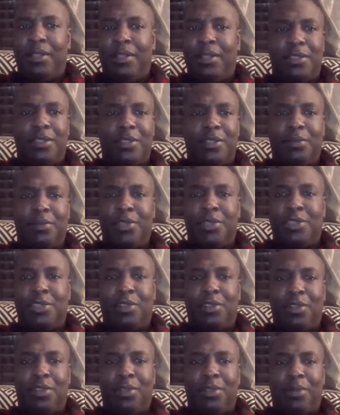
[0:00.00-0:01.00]
This is a
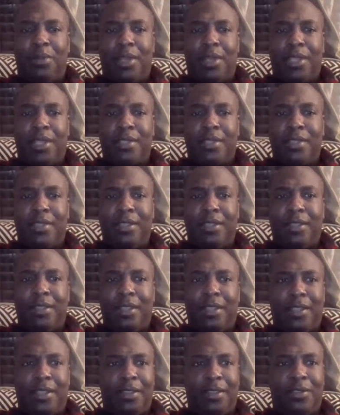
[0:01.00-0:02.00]
majority black city,
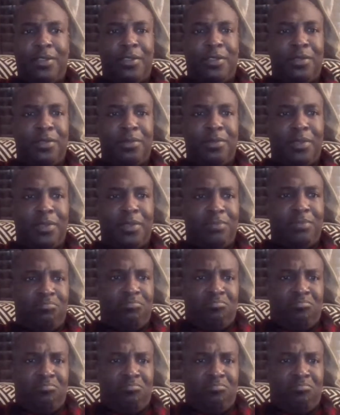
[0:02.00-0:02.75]
like, but